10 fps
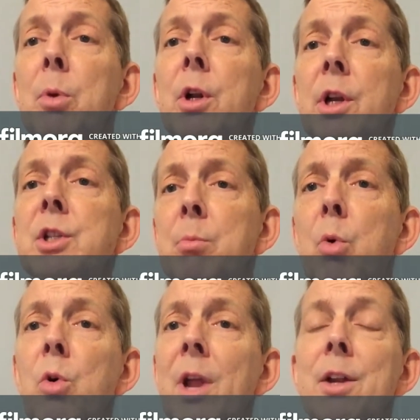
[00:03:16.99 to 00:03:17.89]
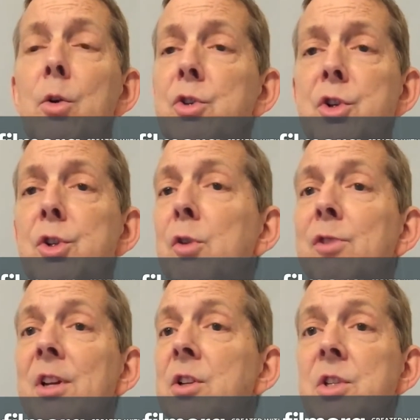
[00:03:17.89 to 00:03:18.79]
But it's important. I know it's a
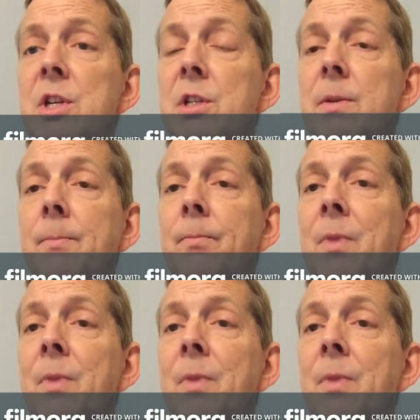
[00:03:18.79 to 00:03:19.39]
snowflake disease,